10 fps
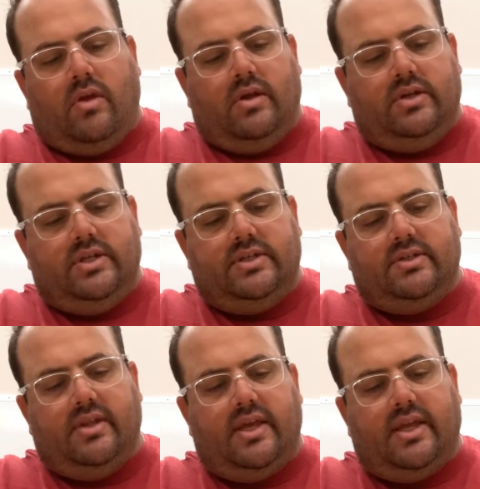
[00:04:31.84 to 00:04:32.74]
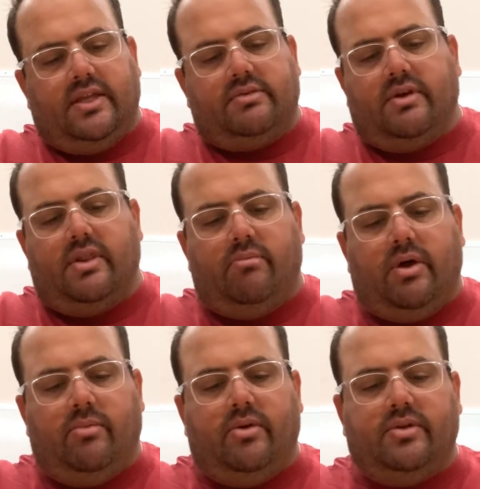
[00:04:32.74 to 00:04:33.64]
just so that gets rid of the
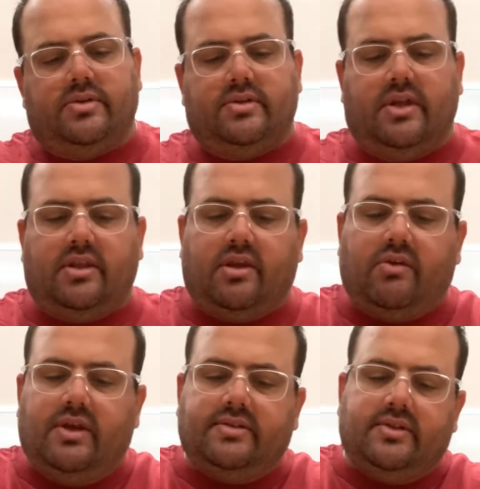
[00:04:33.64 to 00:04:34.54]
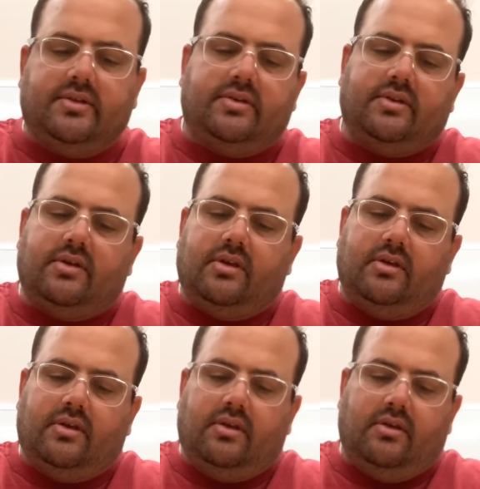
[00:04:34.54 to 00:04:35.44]
bubbles and the creases,
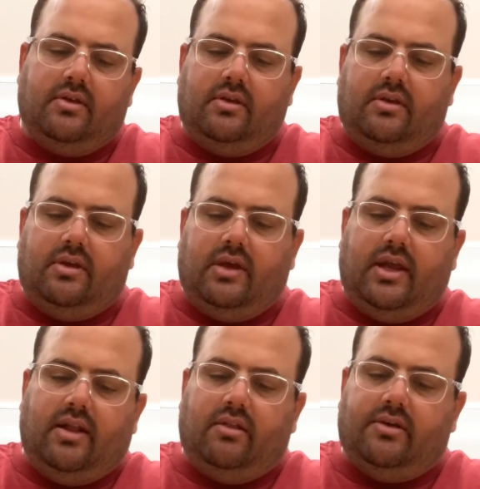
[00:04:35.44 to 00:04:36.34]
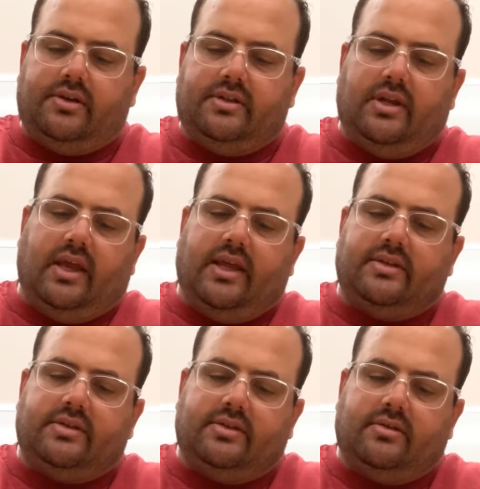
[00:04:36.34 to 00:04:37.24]
and it looks nice.